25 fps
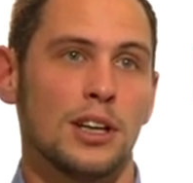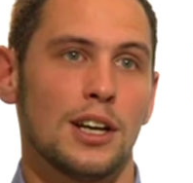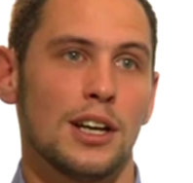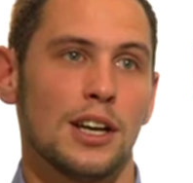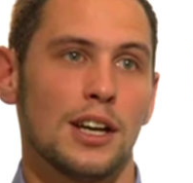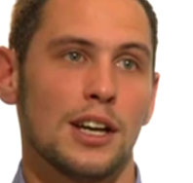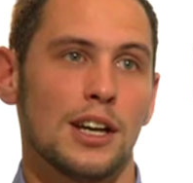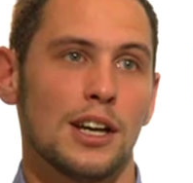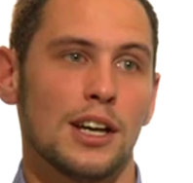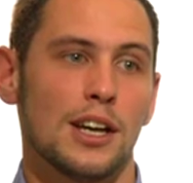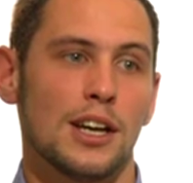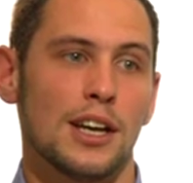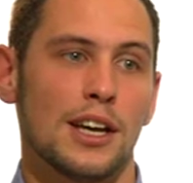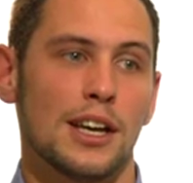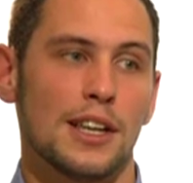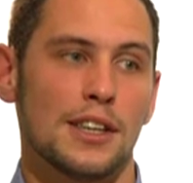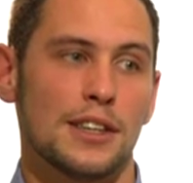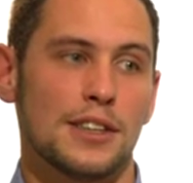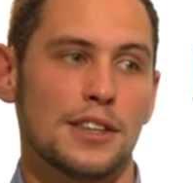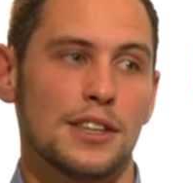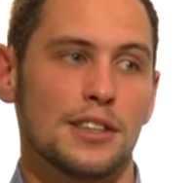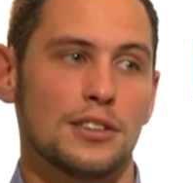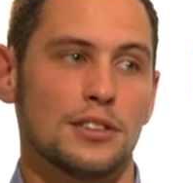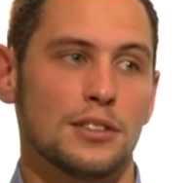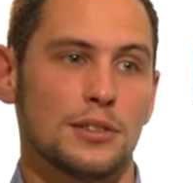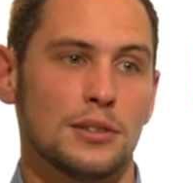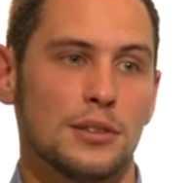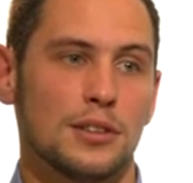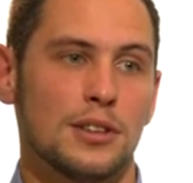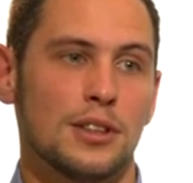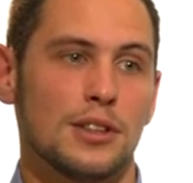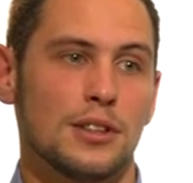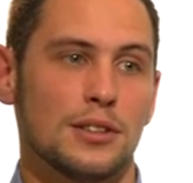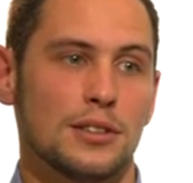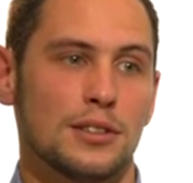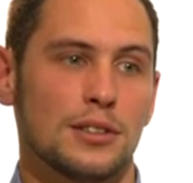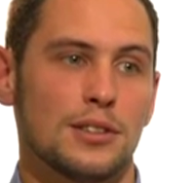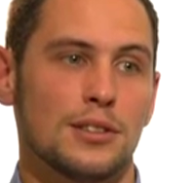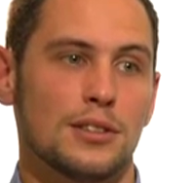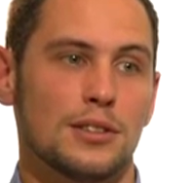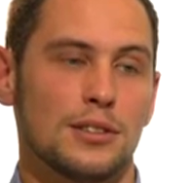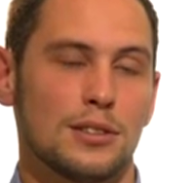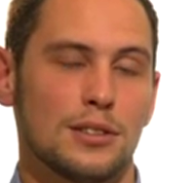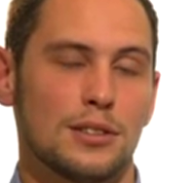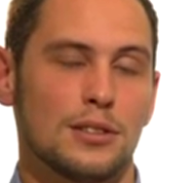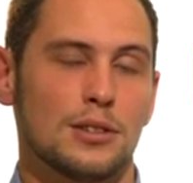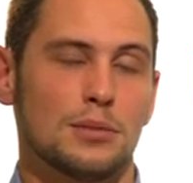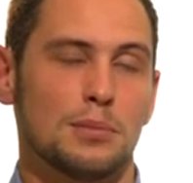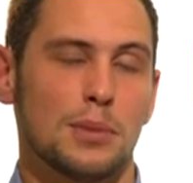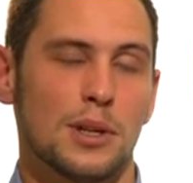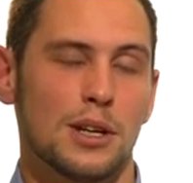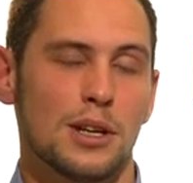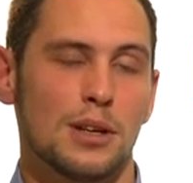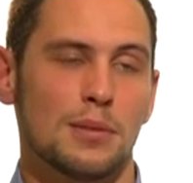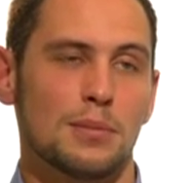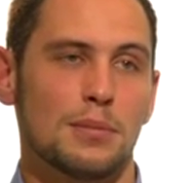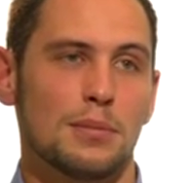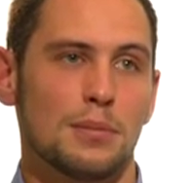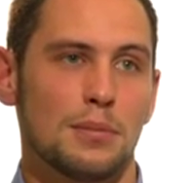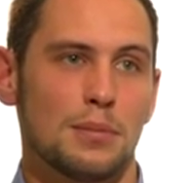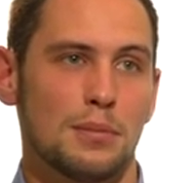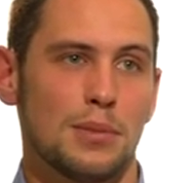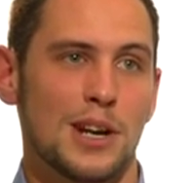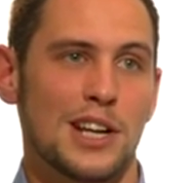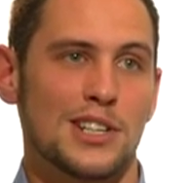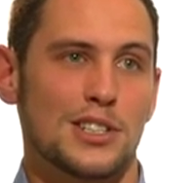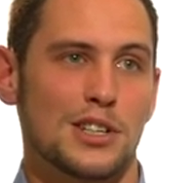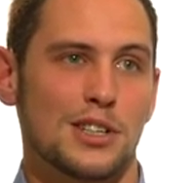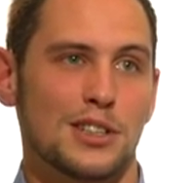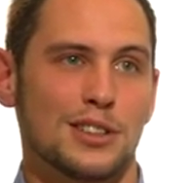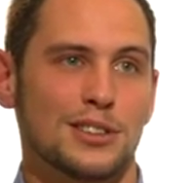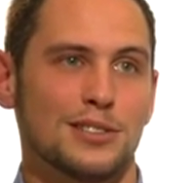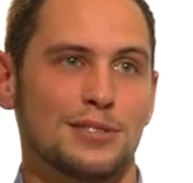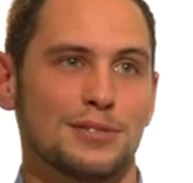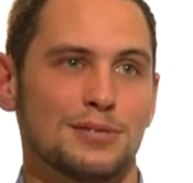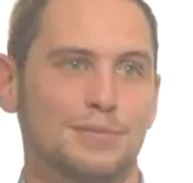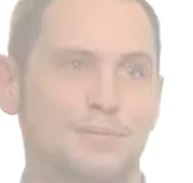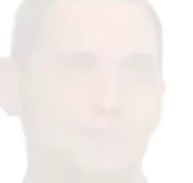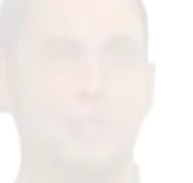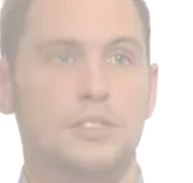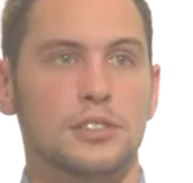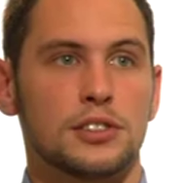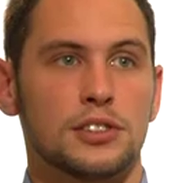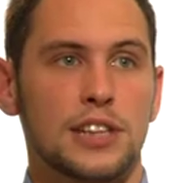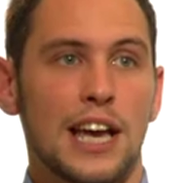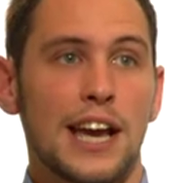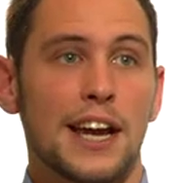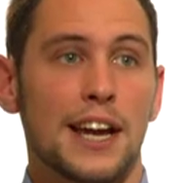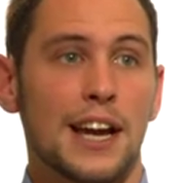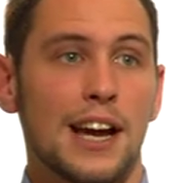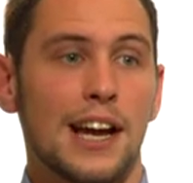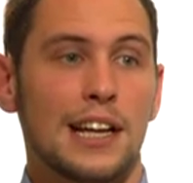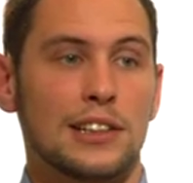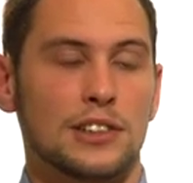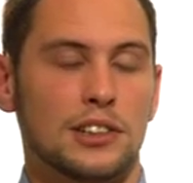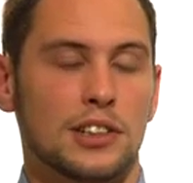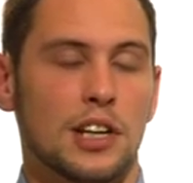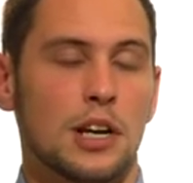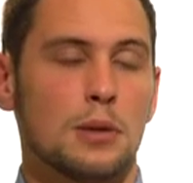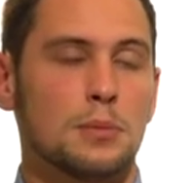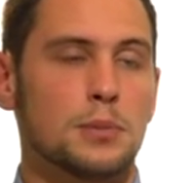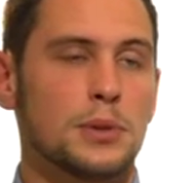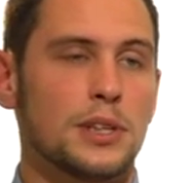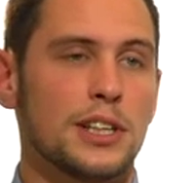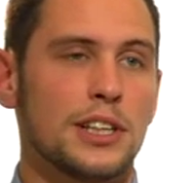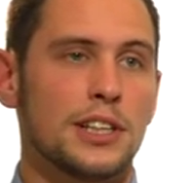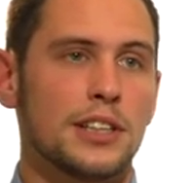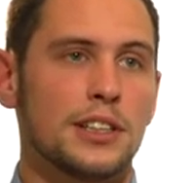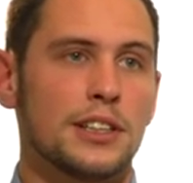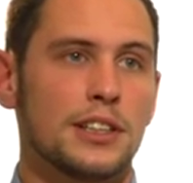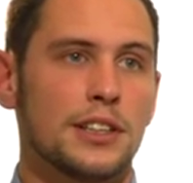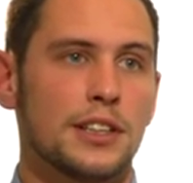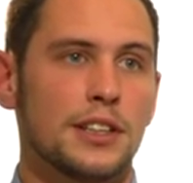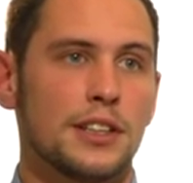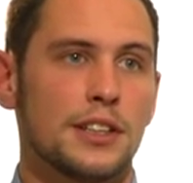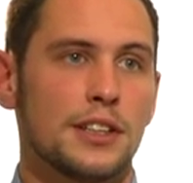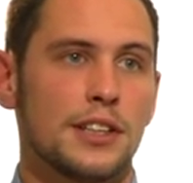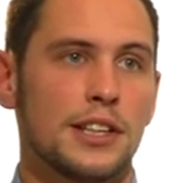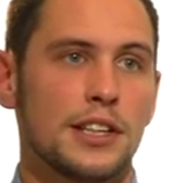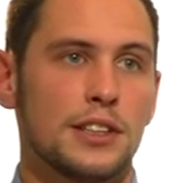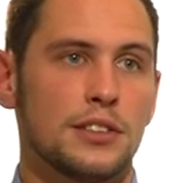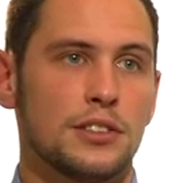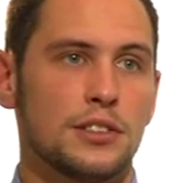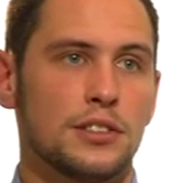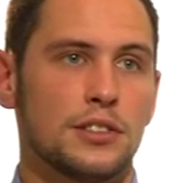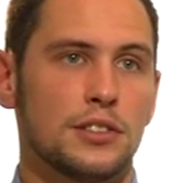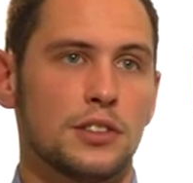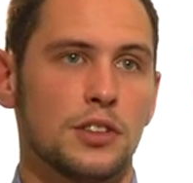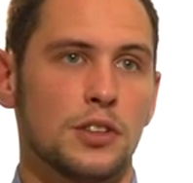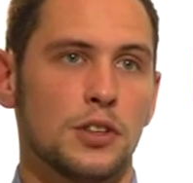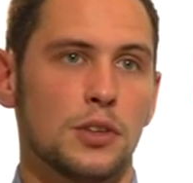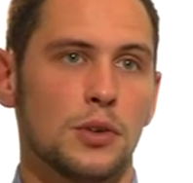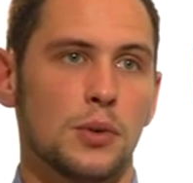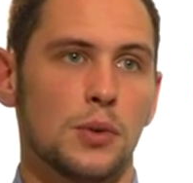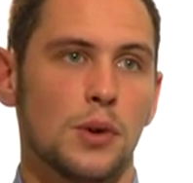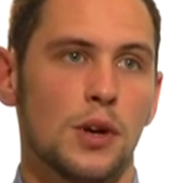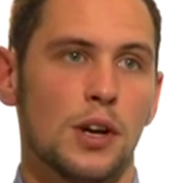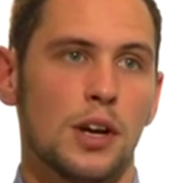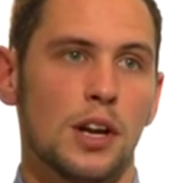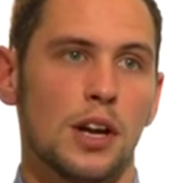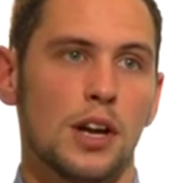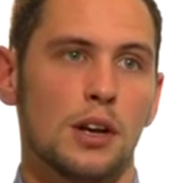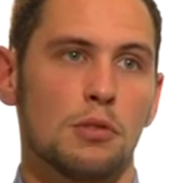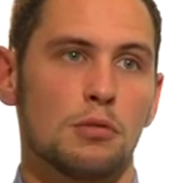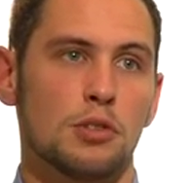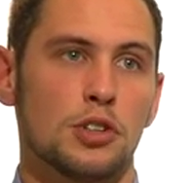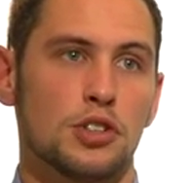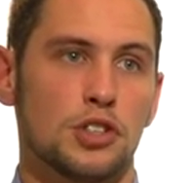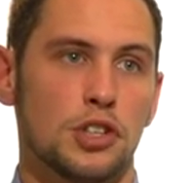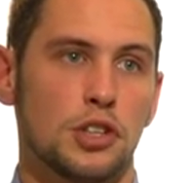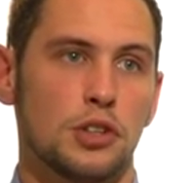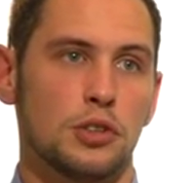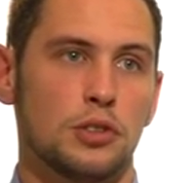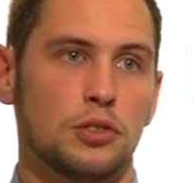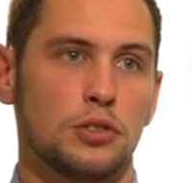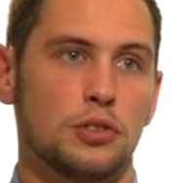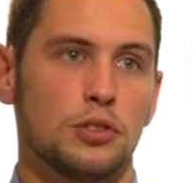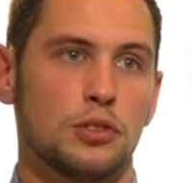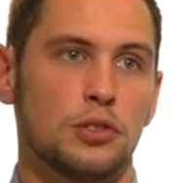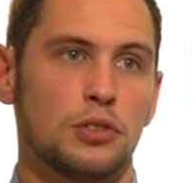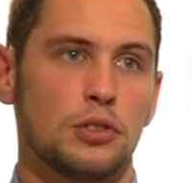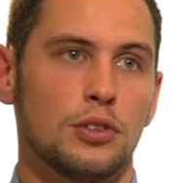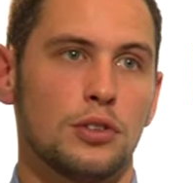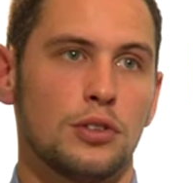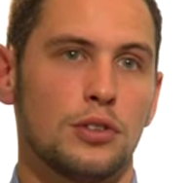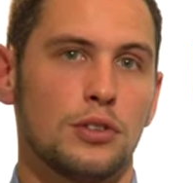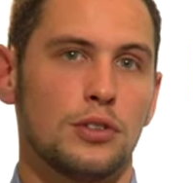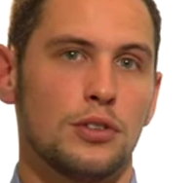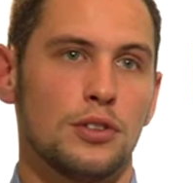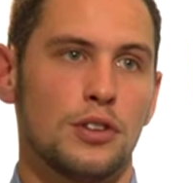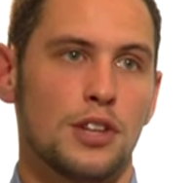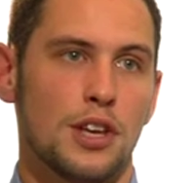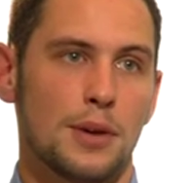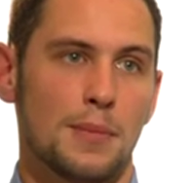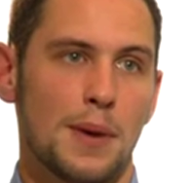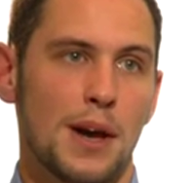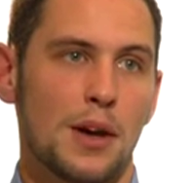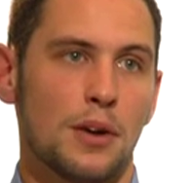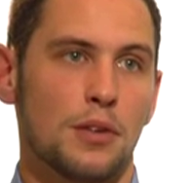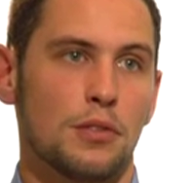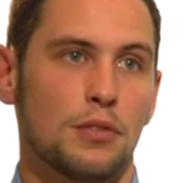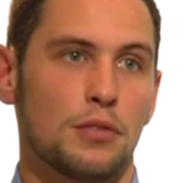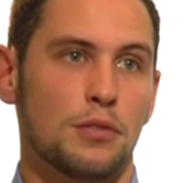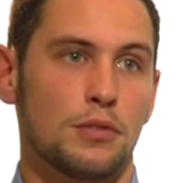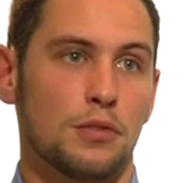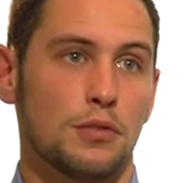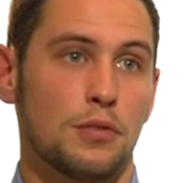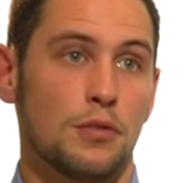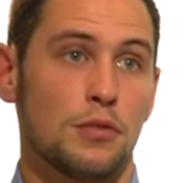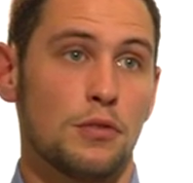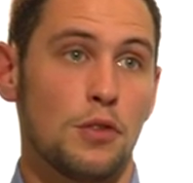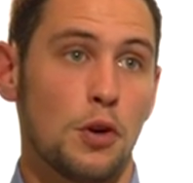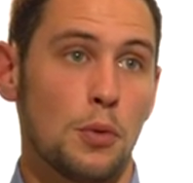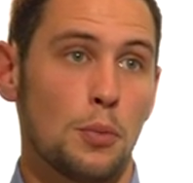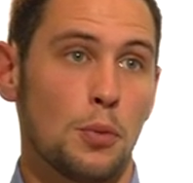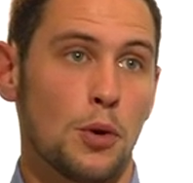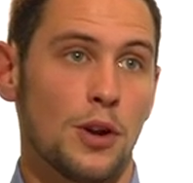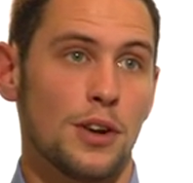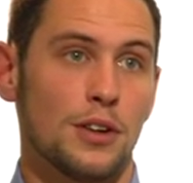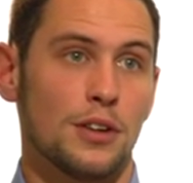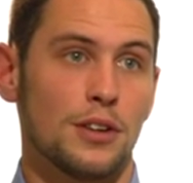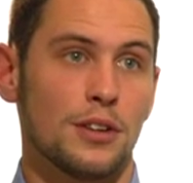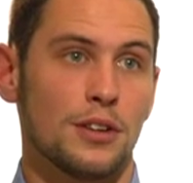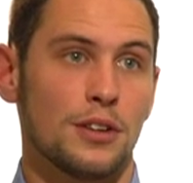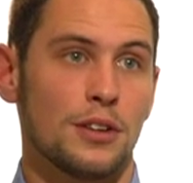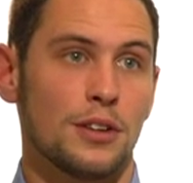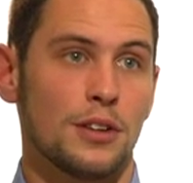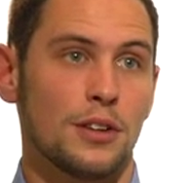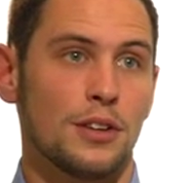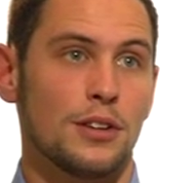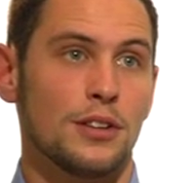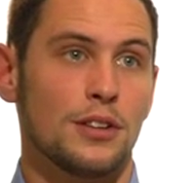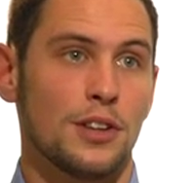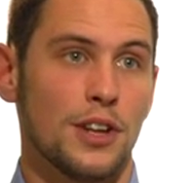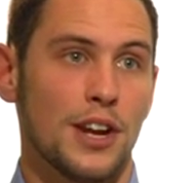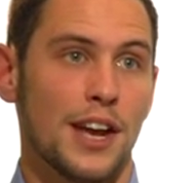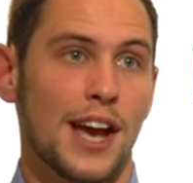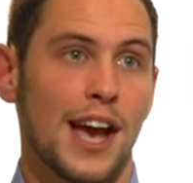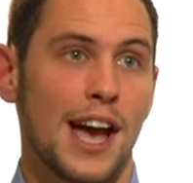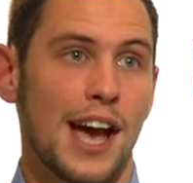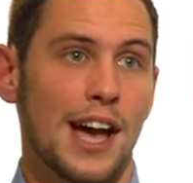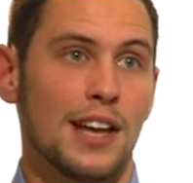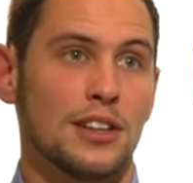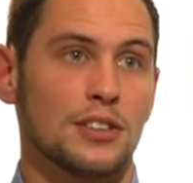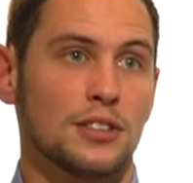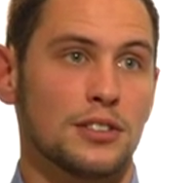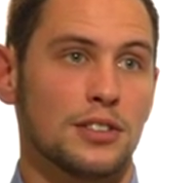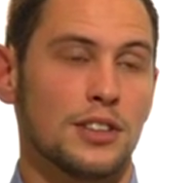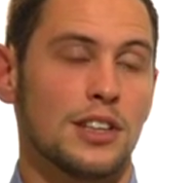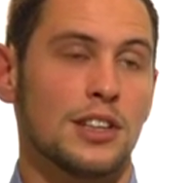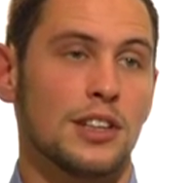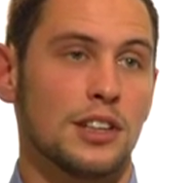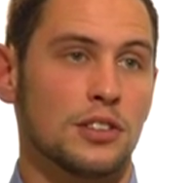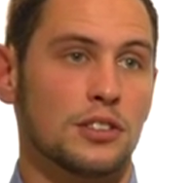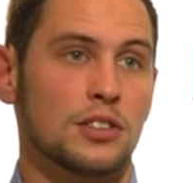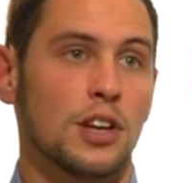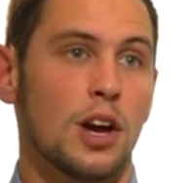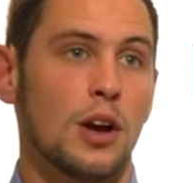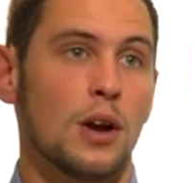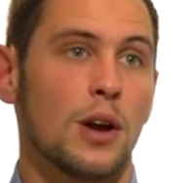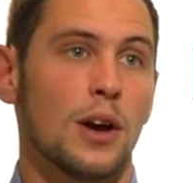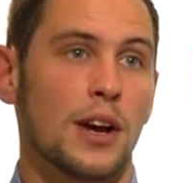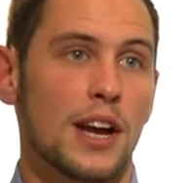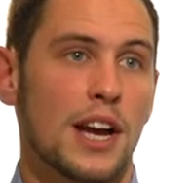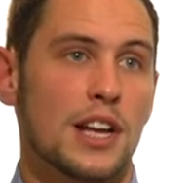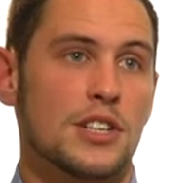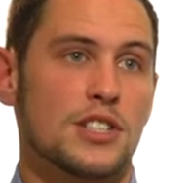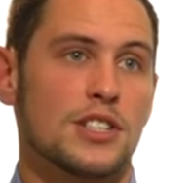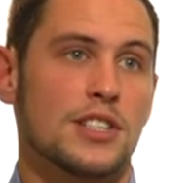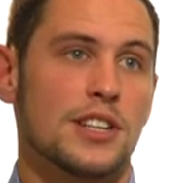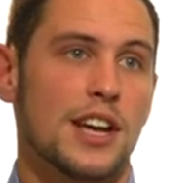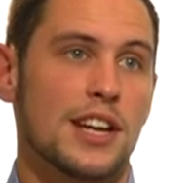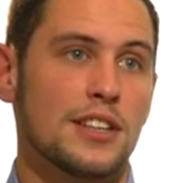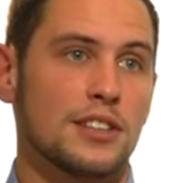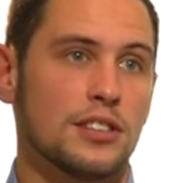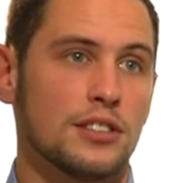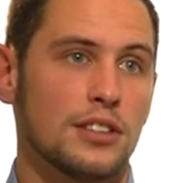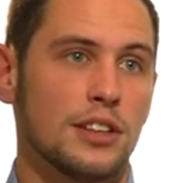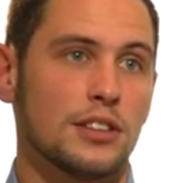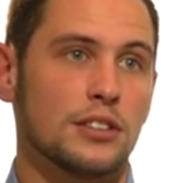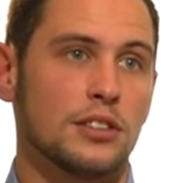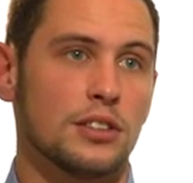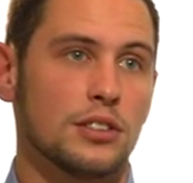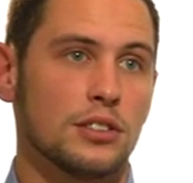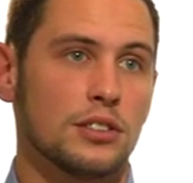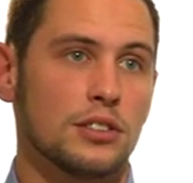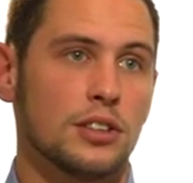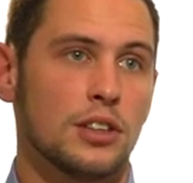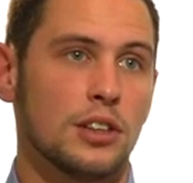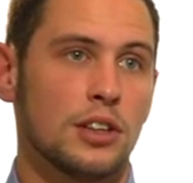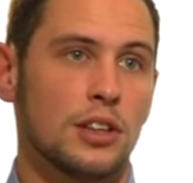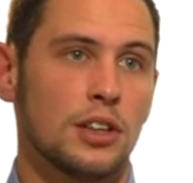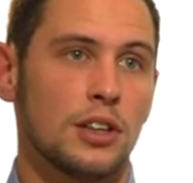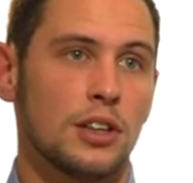Uh, it, it's, it, it's been a pleasure. Sega as a company needs to uh, reduce the amount of footprint that it has in its co-location data centers.